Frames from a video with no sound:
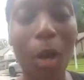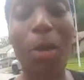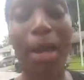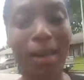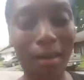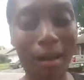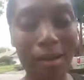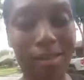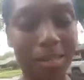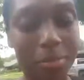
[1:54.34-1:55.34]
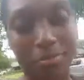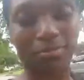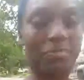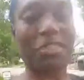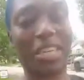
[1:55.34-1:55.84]
Okay, awesome.
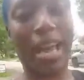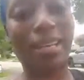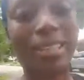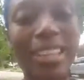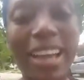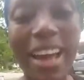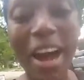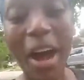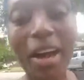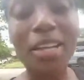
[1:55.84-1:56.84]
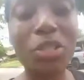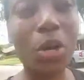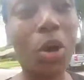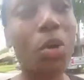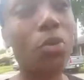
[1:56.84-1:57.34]
Got it.
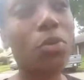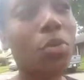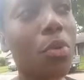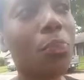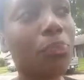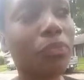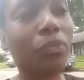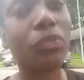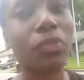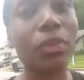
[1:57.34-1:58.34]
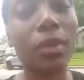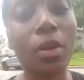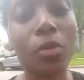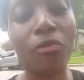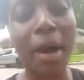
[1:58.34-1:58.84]
So,
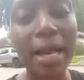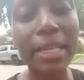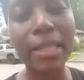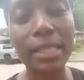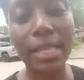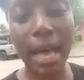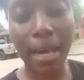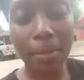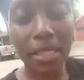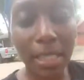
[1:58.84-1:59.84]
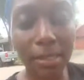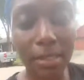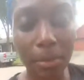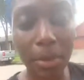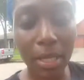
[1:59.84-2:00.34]
finding the time
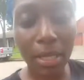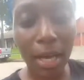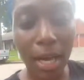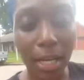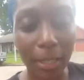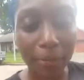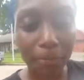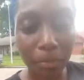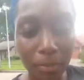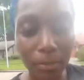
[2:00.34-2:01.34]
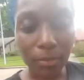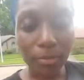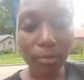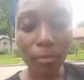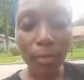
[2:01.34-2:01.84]
seems to be um,
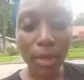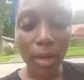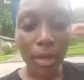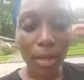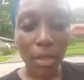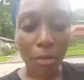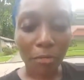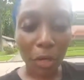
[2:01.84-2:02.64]
the